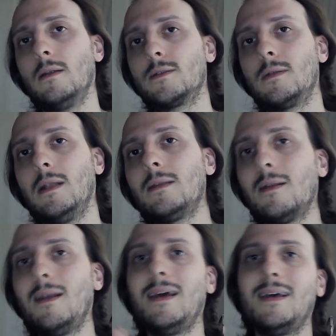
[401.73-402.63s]

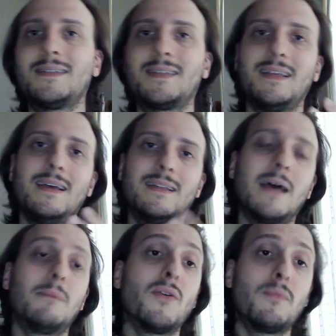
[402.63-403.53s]
littlest
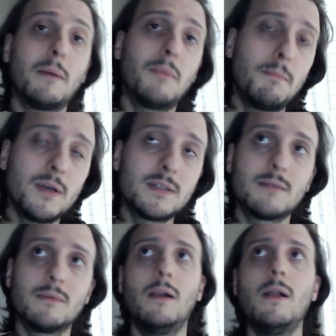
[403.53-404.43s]
number of bubbles
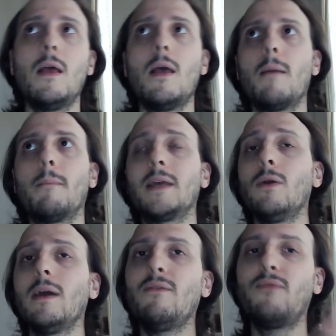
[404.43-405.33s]
possible. But
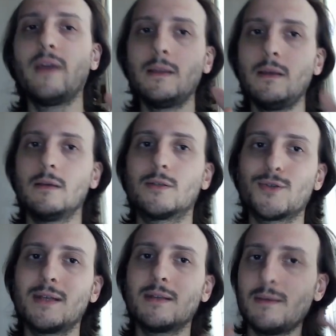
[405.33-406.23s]
you're in 3D, so
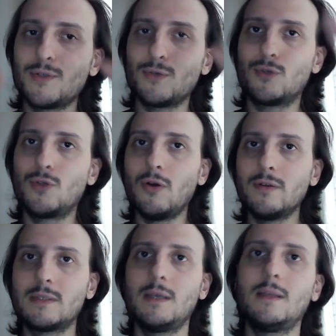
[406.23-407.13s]
sometimes you
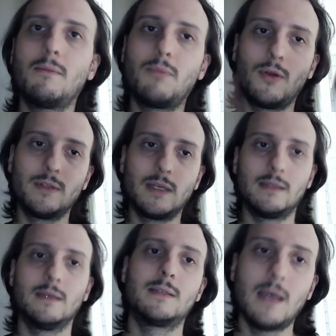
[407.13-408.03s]
don't see the ball on the
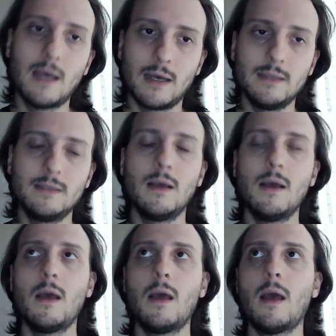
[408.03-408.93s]
other side.
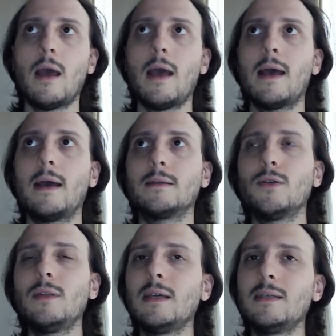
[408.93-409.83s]

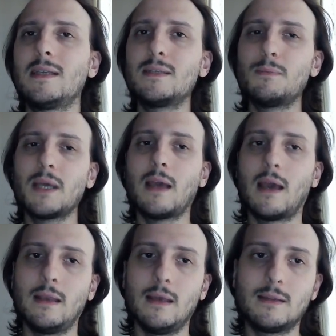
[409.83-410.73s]
So there is this
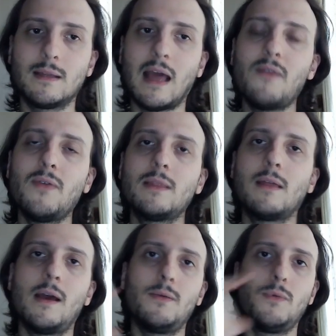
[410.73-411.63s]
mechanic that every
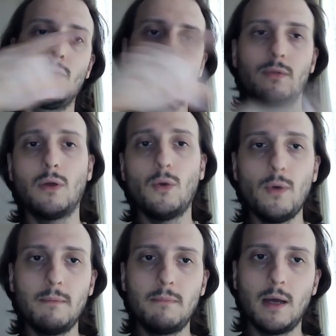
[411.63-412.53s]
time you
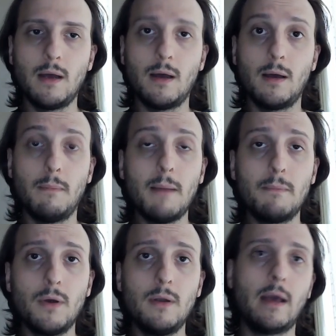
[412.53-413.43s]
throw a
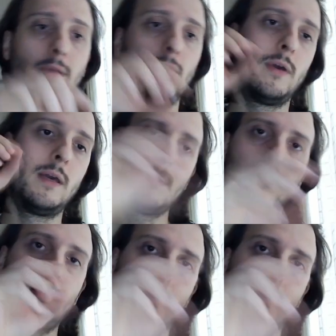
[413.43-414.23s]
bubble and you hit a